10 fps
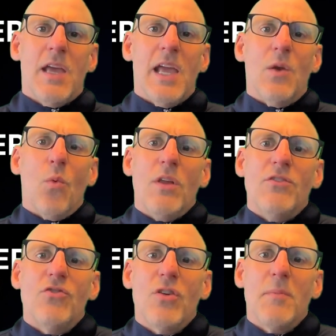And
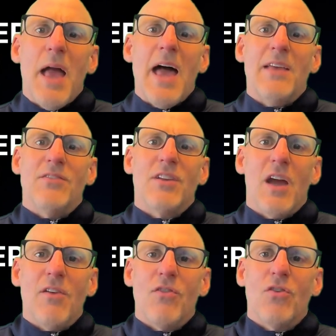OneStream has
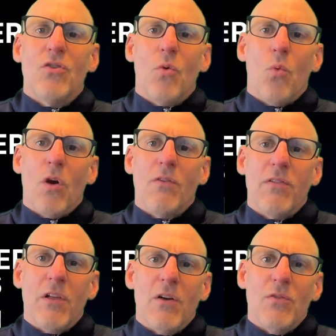governed
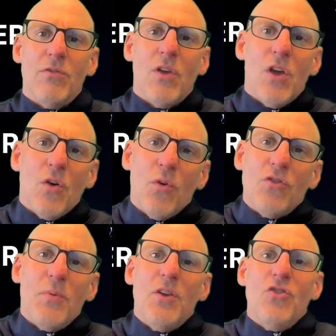workflows,
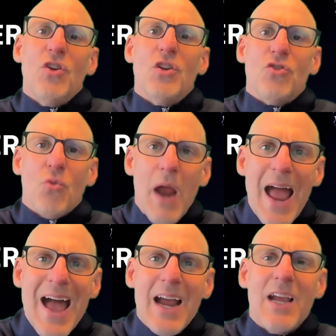which means you can
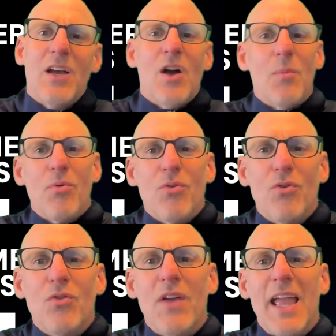track,
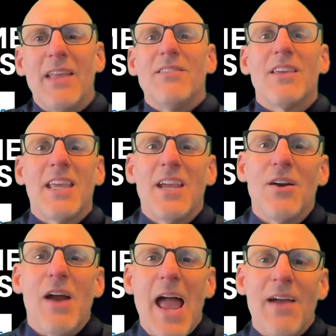approve, and
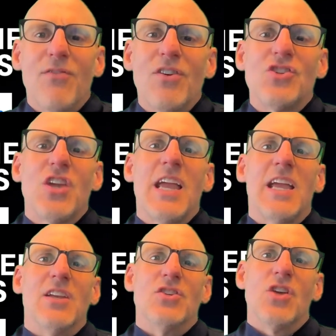secure every
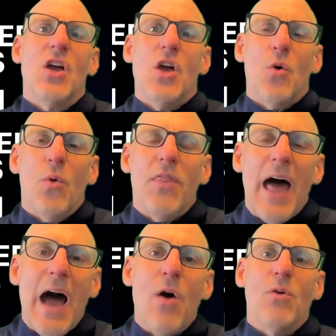change
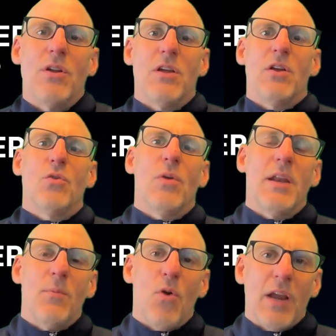without
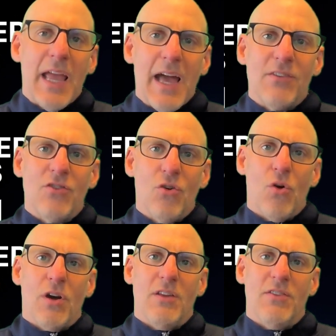creating more chaos in your
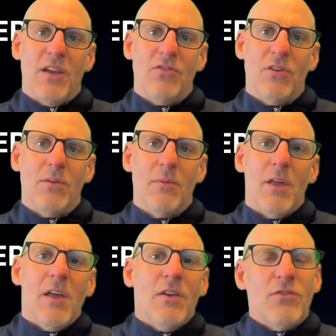organization.
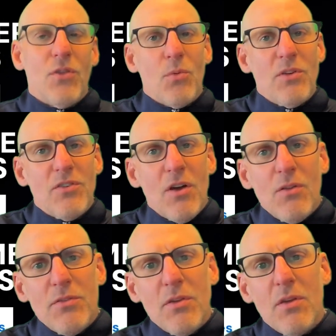So the
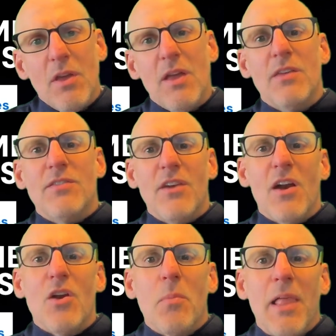result,
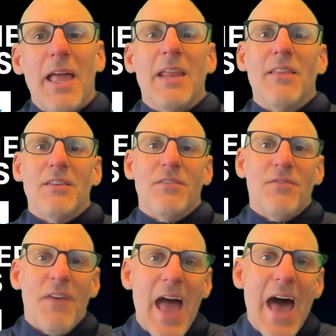scenario planning that's
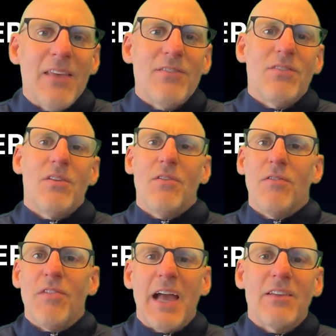fast,
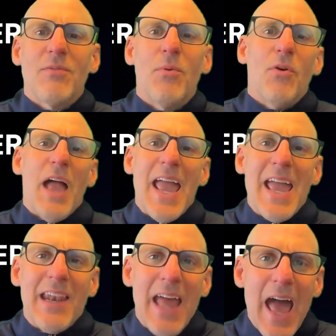flexible,
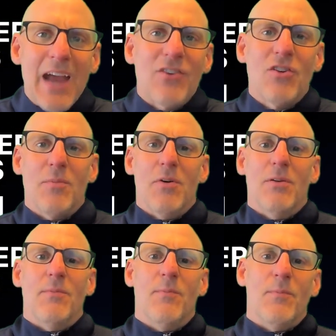and
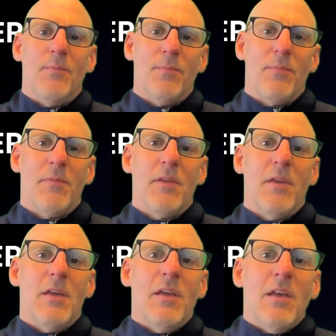actionable.
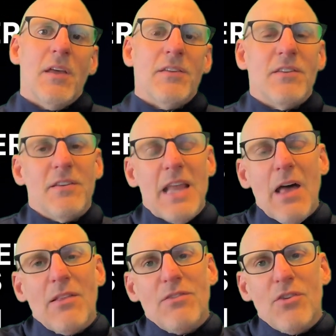So
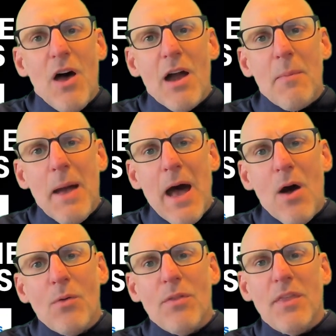now let's talk
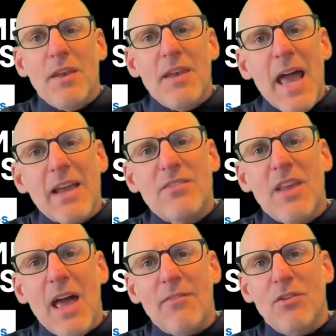about the
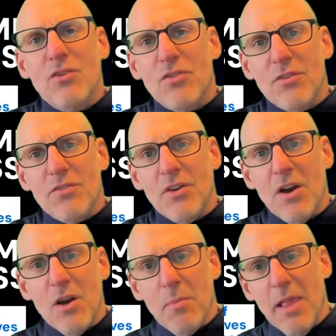next evolution of
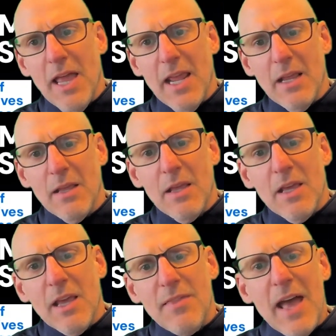scenario planning,
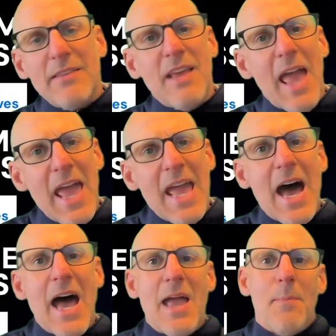and that's
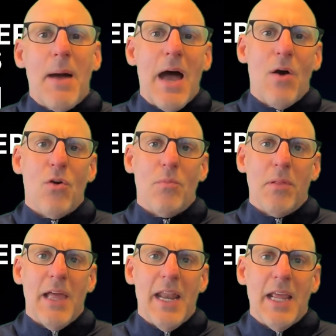AI-powered
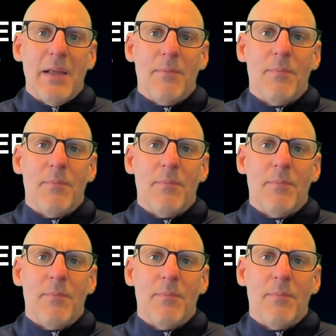planning.